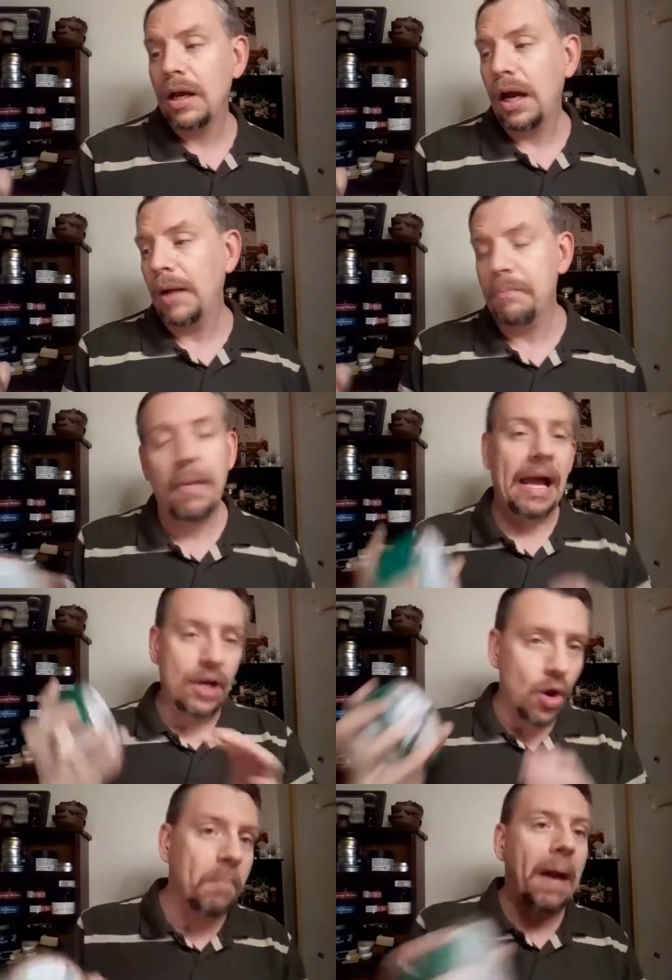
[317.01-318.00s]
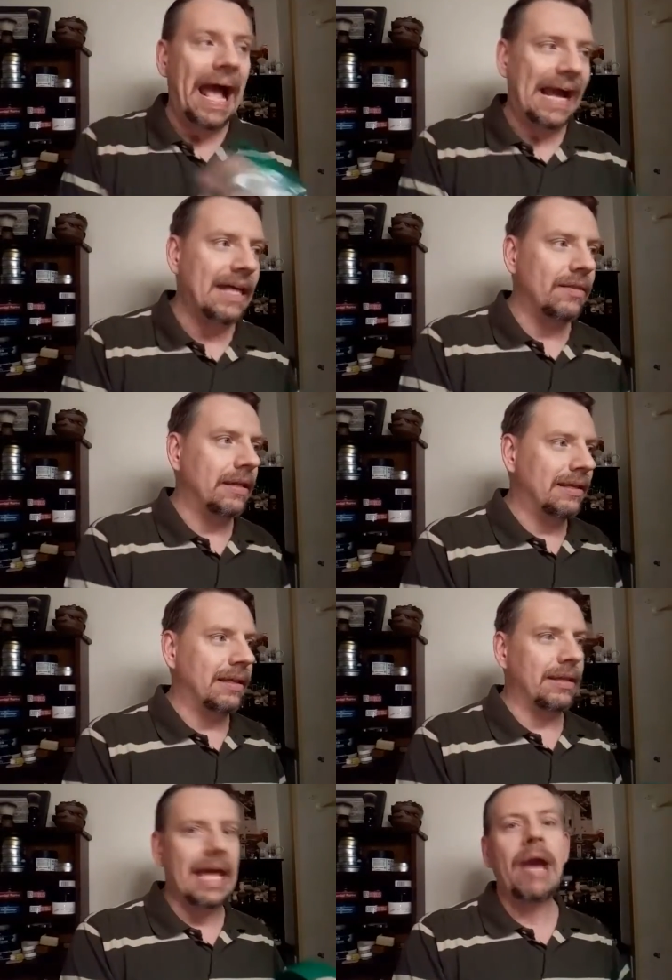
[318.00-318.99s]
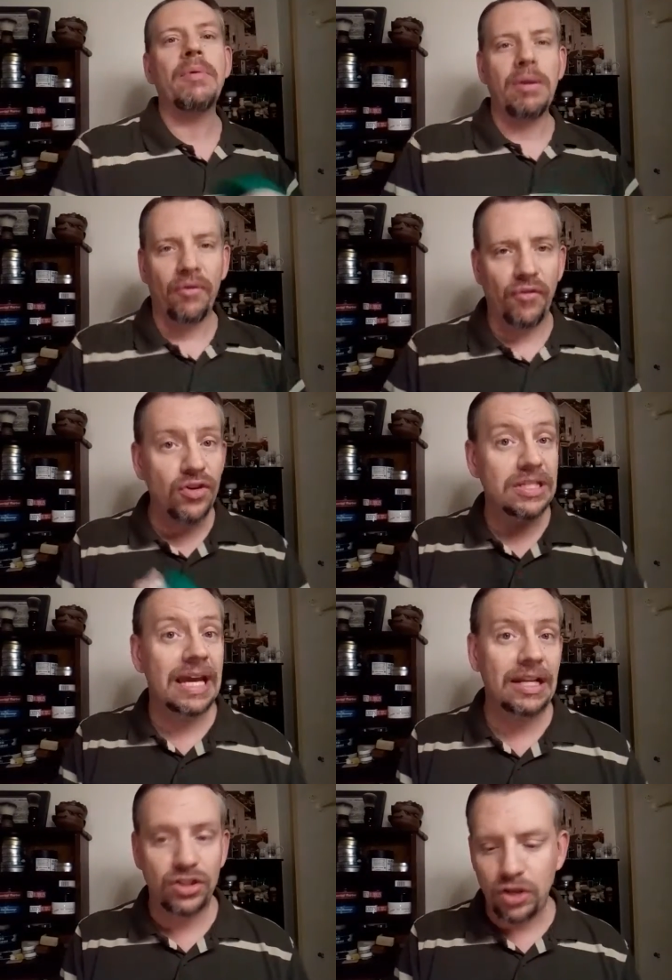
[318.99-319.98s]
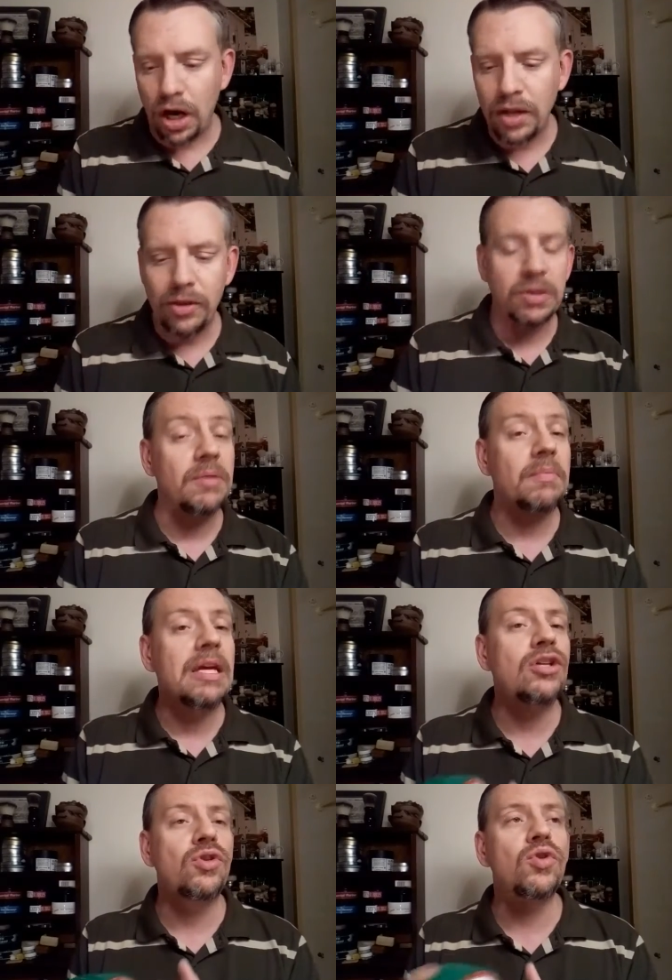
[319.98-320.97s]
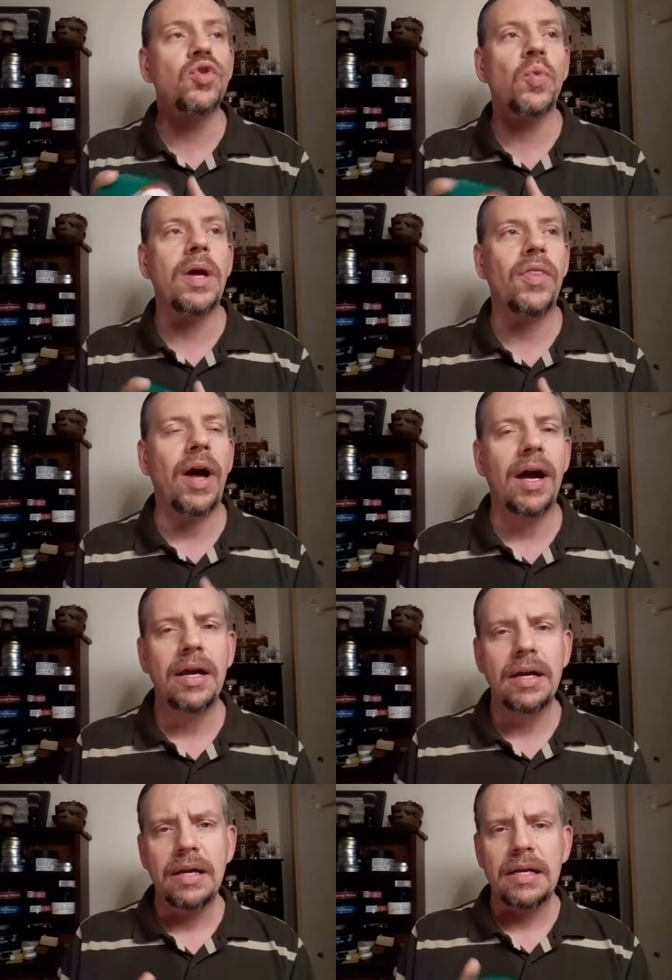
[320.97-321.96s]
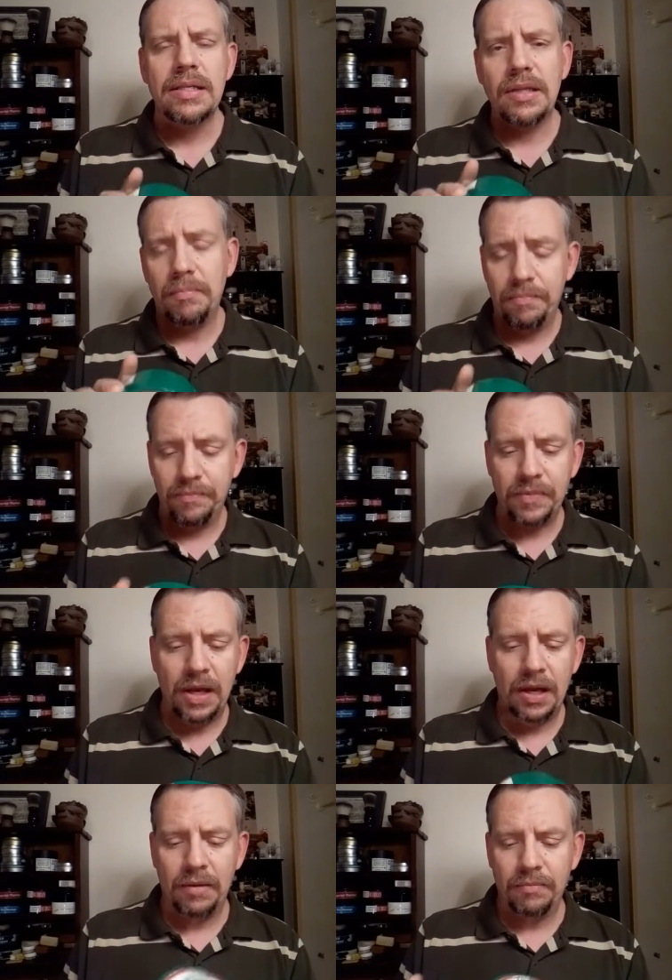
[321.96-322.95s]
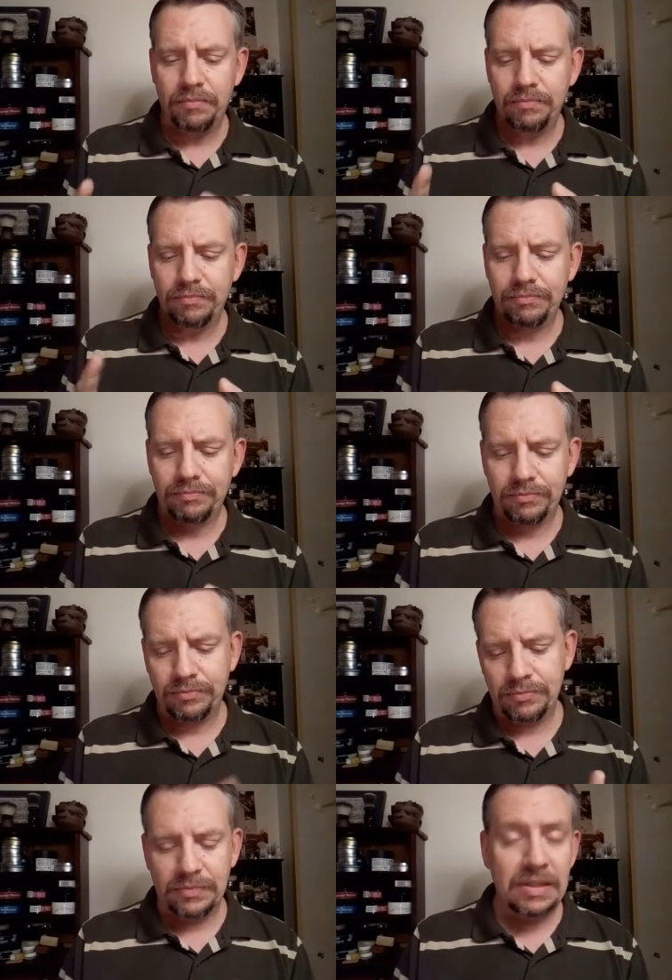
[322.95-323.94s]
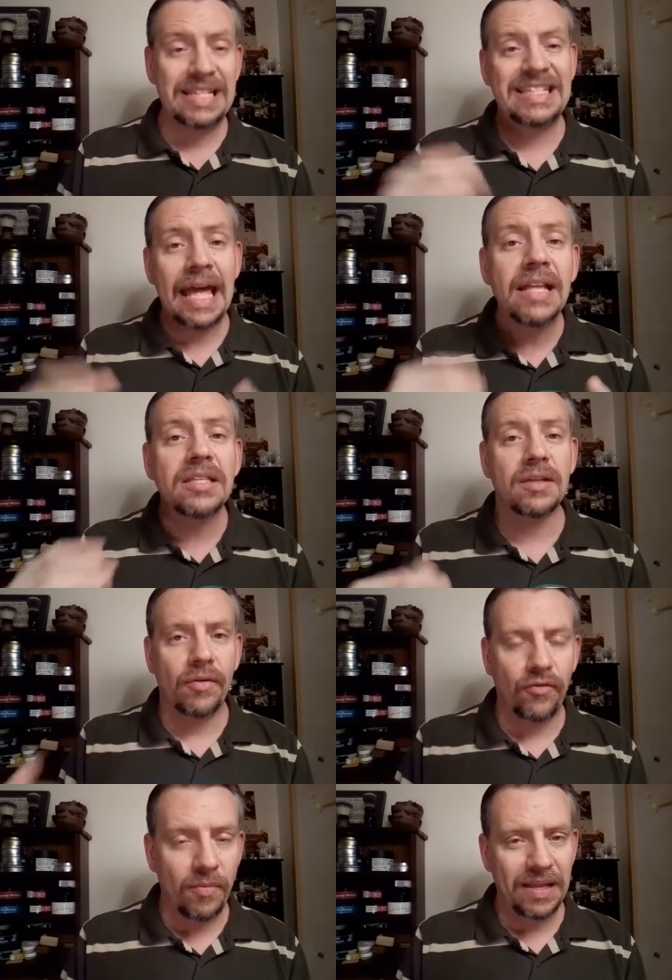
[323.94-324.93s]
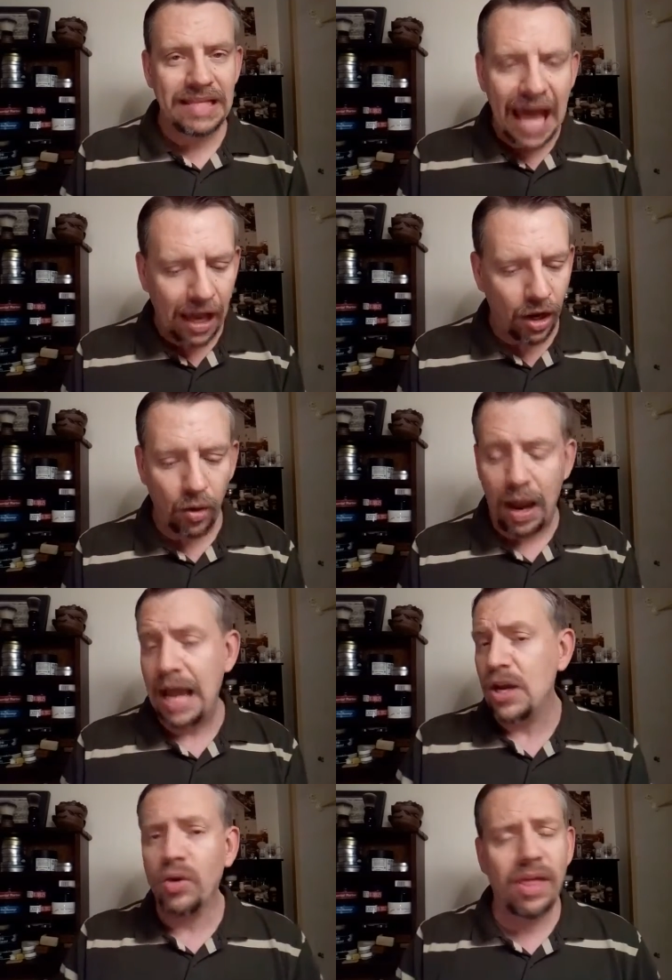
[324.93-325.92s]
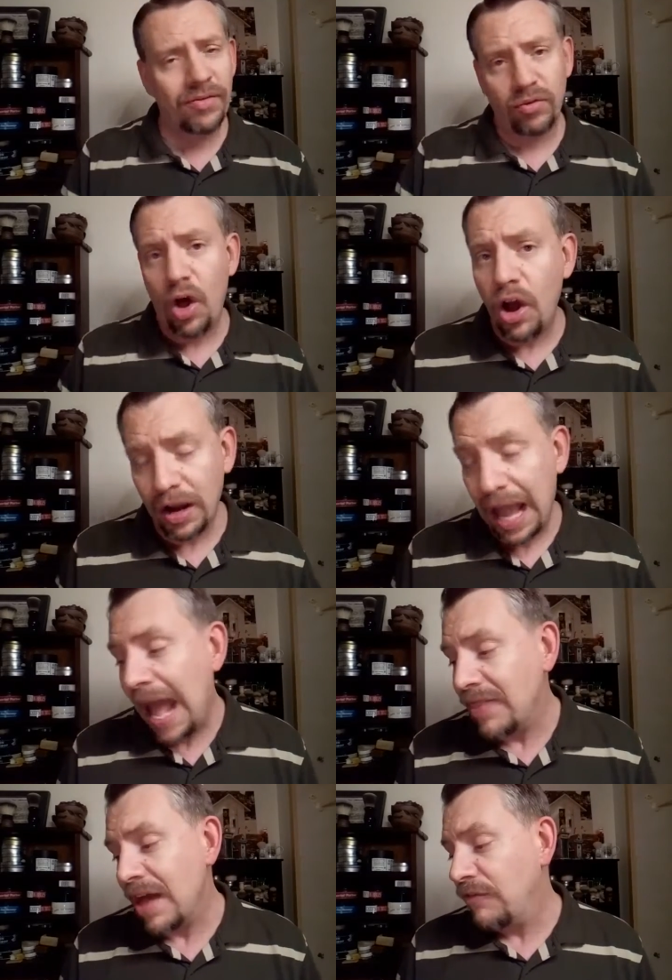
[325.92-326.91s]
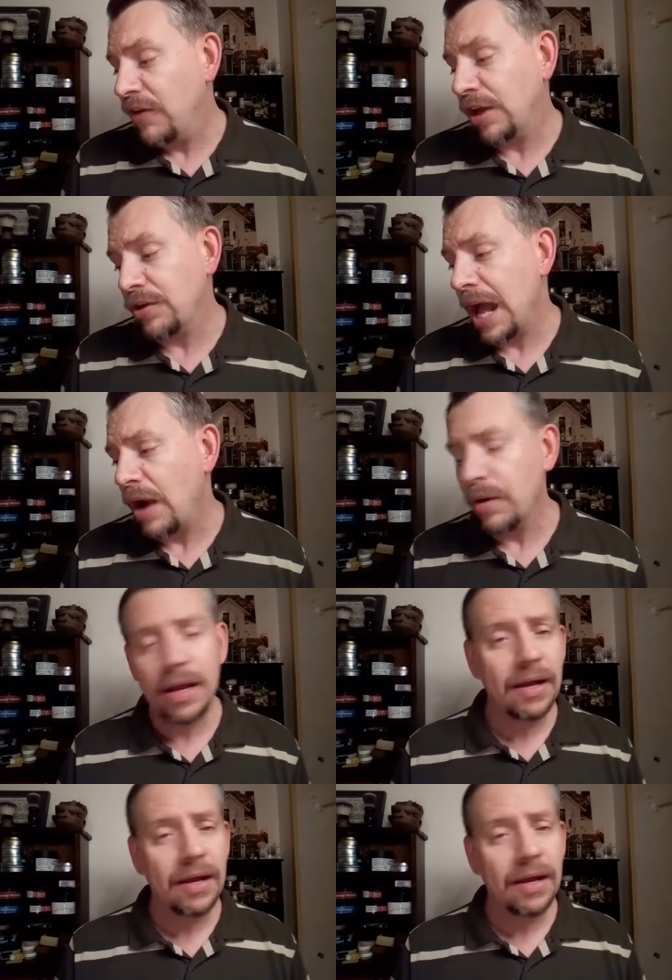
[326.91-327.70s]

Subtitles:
I know back in the day when they were first getting started, there were some issues with some scents from the tallow. I know they've long had that figured out.